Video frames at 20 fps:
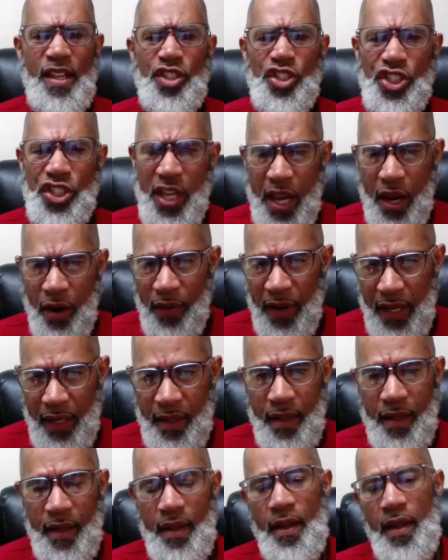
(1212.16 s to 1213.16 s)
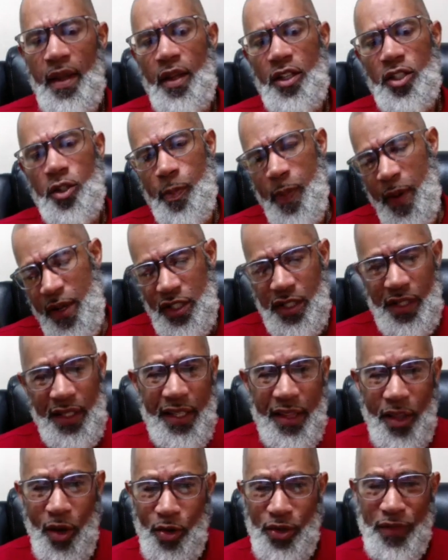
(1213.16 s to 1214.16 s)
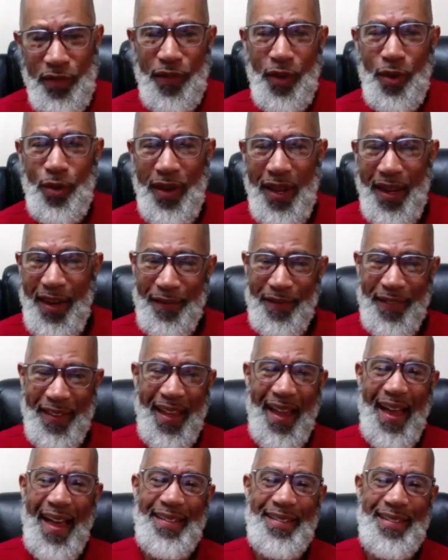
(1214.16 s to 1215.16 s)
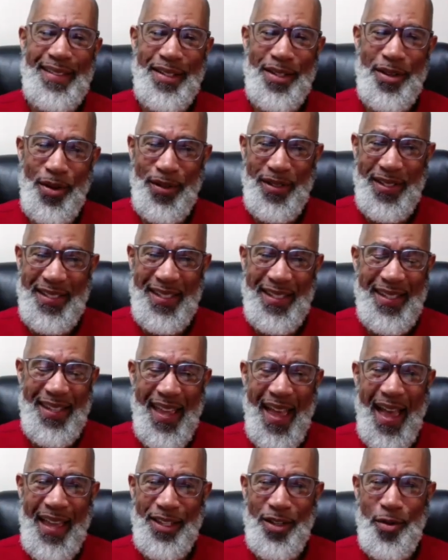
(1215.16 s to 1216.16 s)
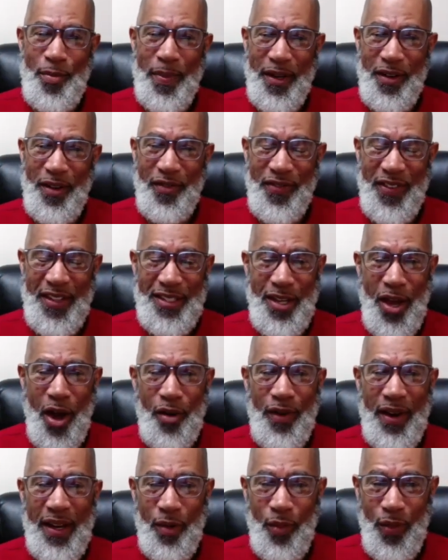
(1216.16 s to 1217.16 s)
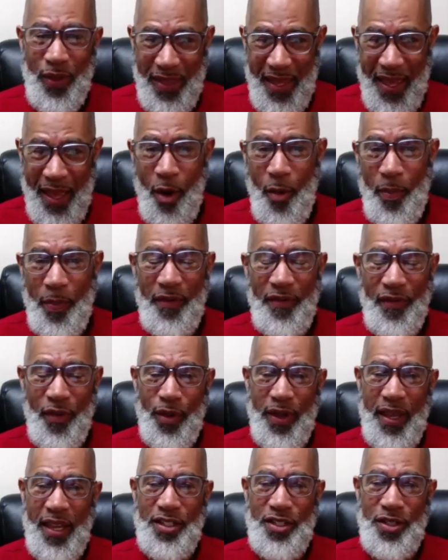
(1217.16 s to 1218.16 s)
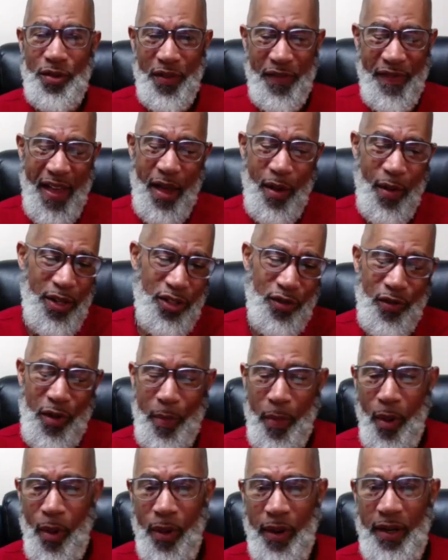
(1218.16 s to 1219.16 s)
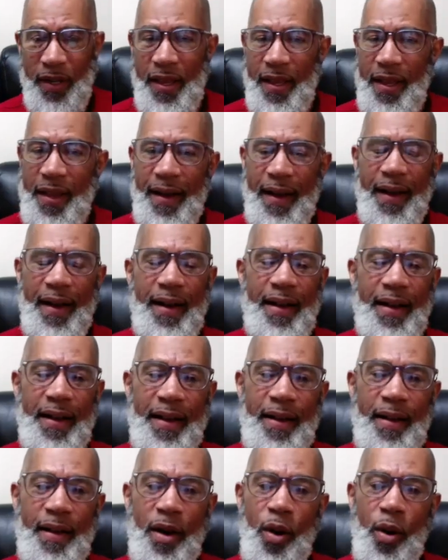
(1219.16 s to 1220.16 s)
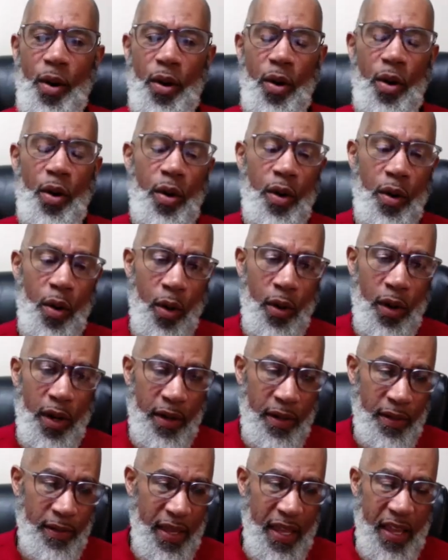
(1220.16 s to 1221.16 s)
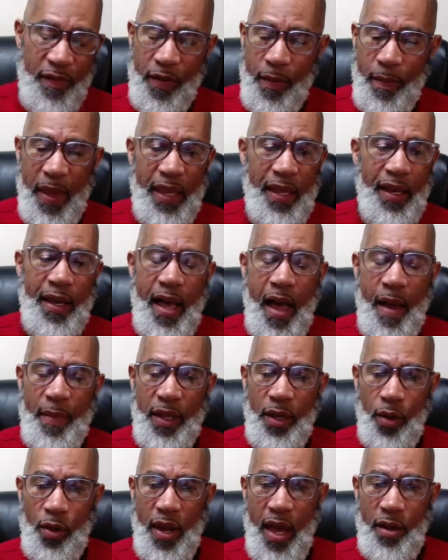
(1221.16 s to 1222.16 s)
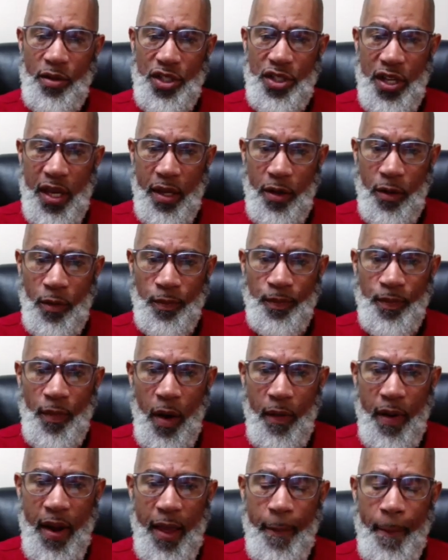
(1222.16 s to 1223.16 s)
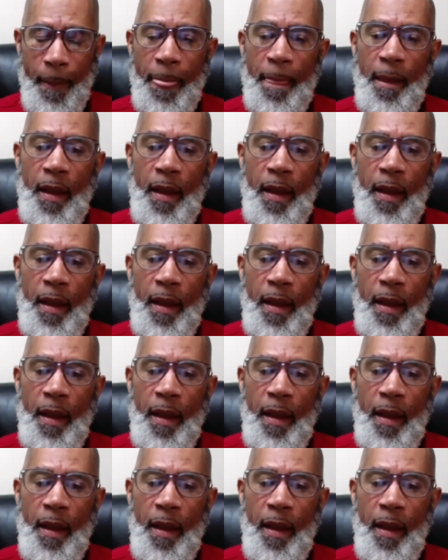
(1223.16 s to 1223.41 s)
share it, especially those of you that have got your TDIU benefits already with the help of vocational evaluation report, or even make a comment on our channel. All right.